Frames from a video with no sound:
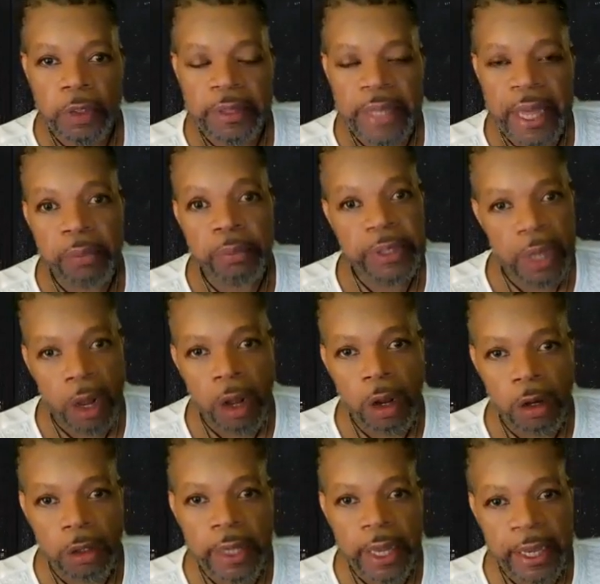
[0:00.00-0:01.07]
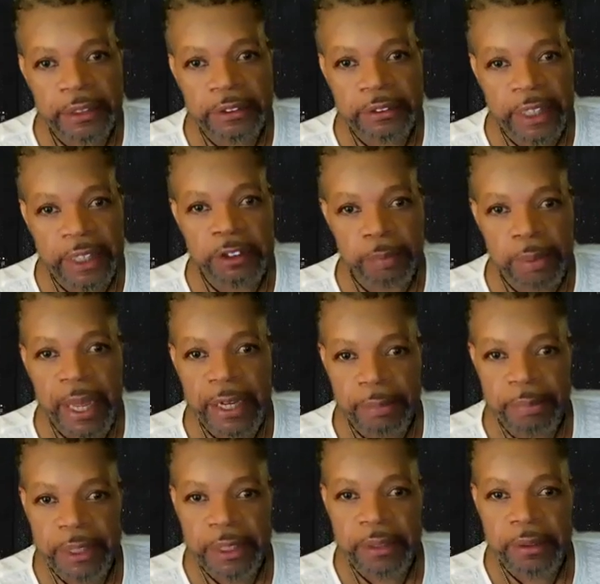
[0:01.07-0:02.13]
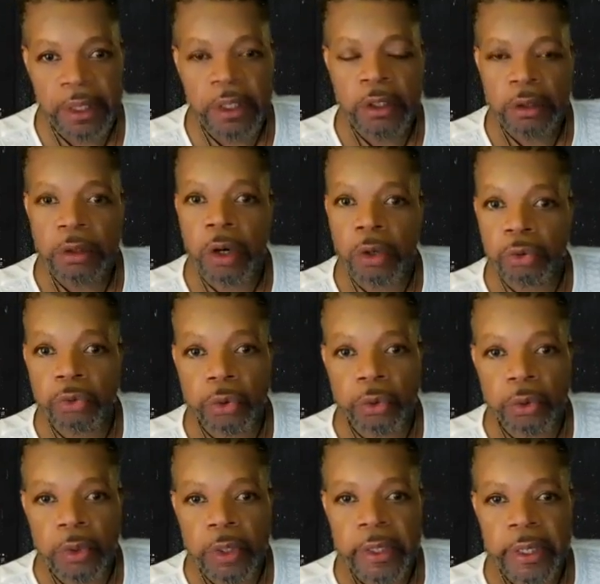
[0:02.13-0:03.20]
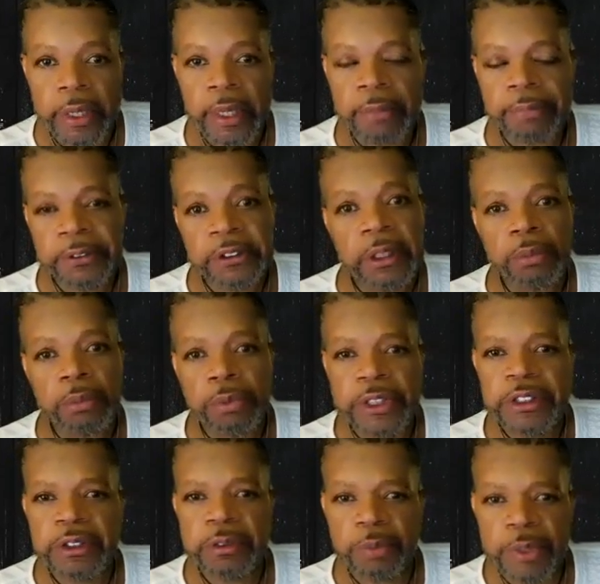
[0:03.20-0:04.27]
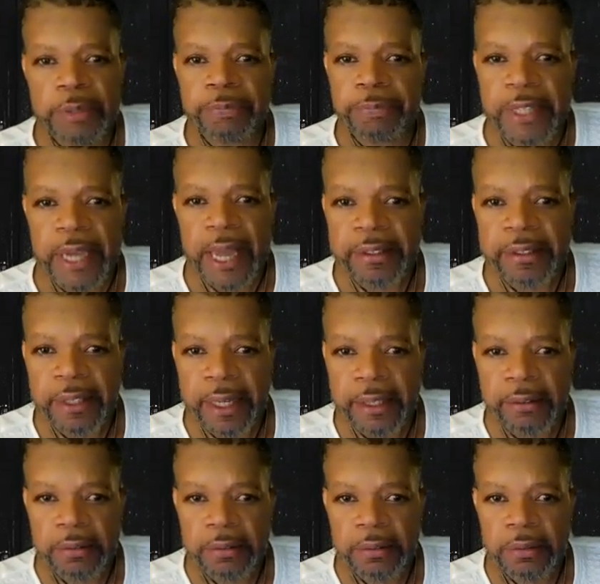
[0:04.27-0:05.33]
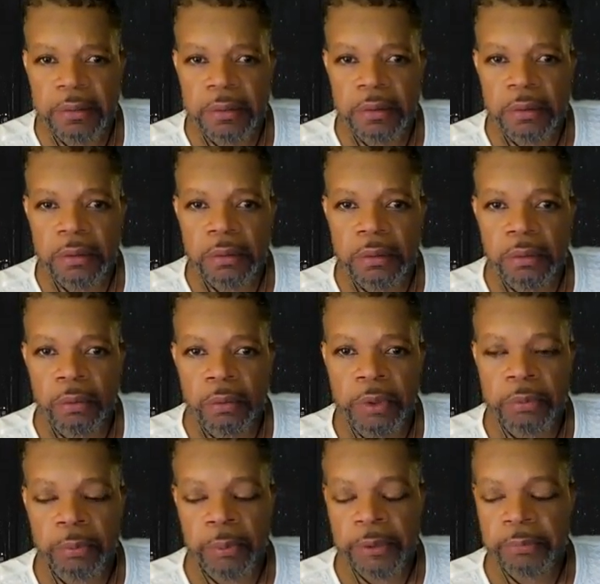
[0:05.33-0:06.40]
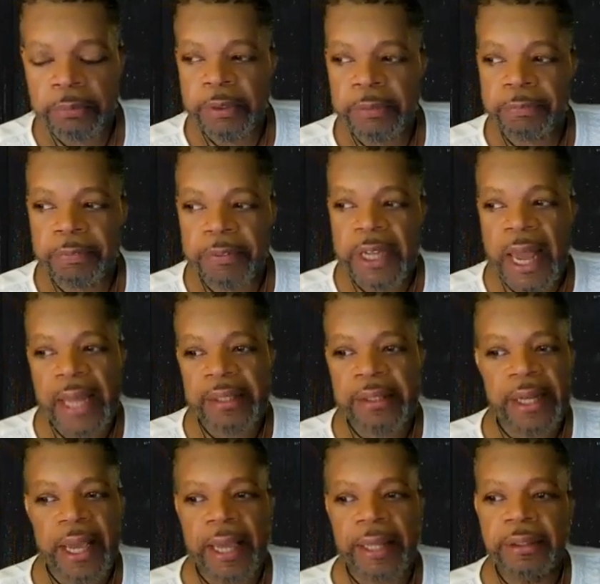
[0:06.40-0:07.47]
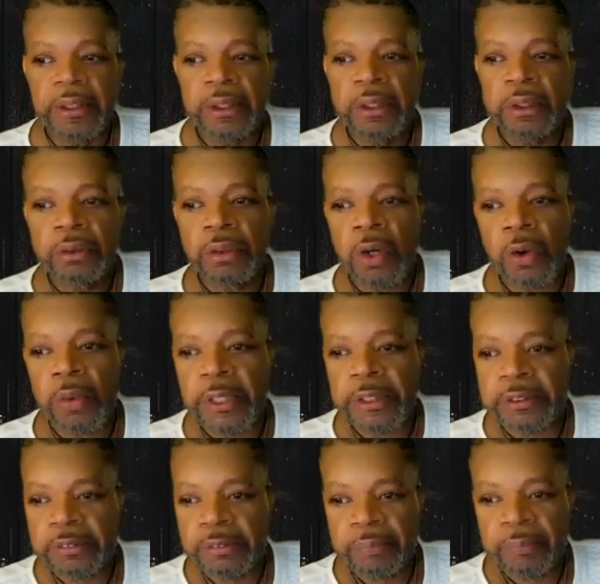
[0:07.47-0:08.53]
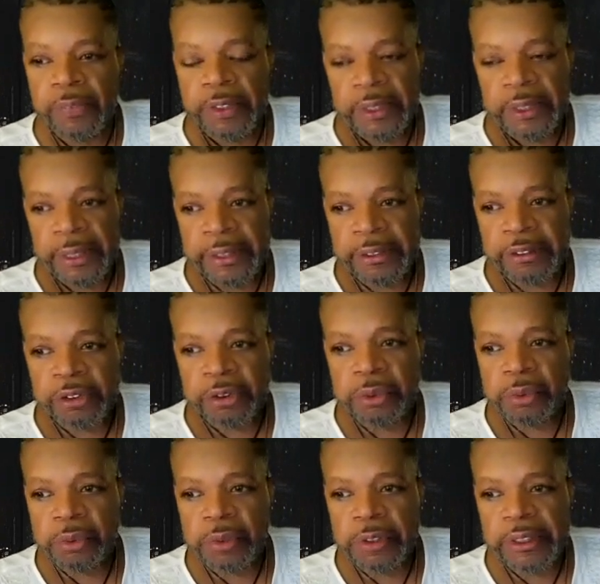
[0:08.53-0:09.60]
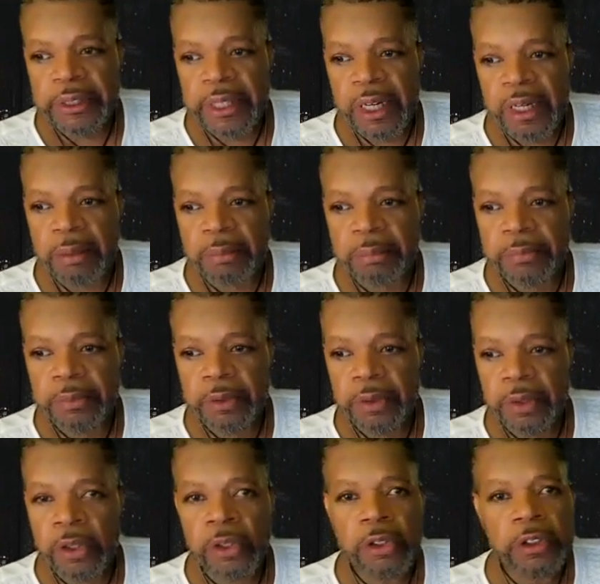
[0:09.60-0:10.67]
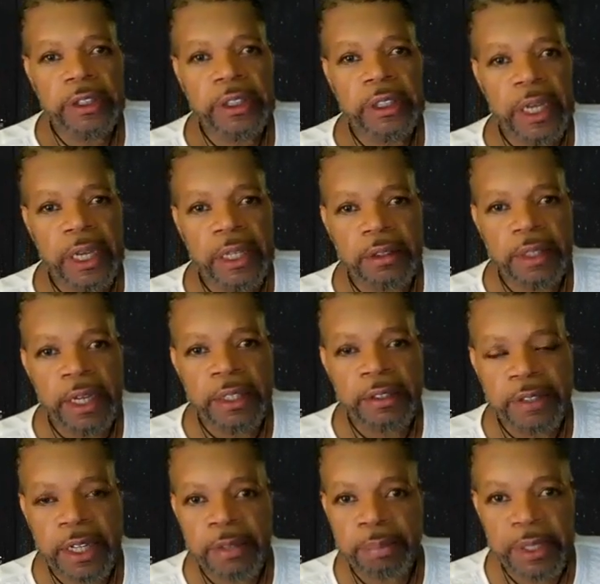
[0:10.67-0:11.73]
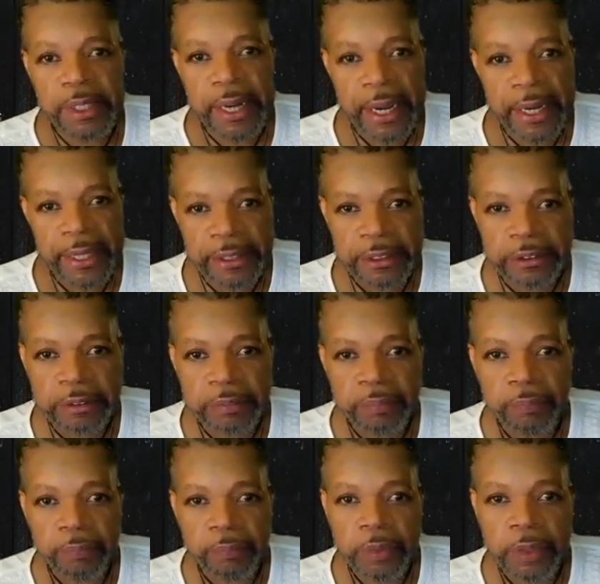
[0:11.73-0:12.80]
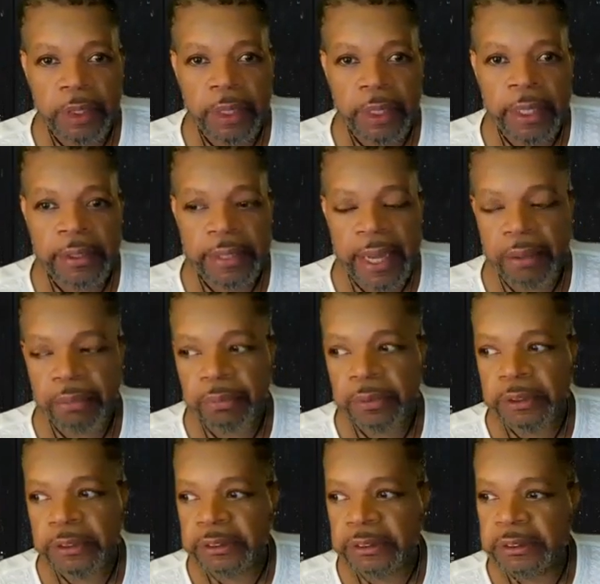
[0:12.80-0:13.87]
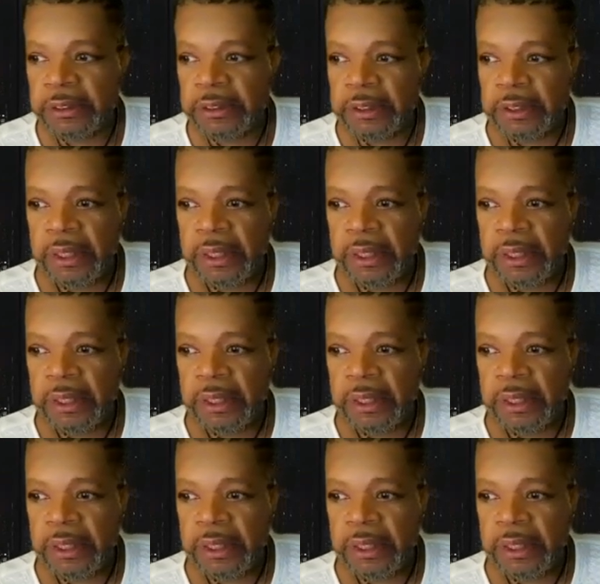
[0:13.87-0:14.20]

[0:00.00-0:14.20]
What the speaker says: that we all as Black men go through. And for some reason, we've forgotten that. we've forgotten that going into the early and mid 80s, and that was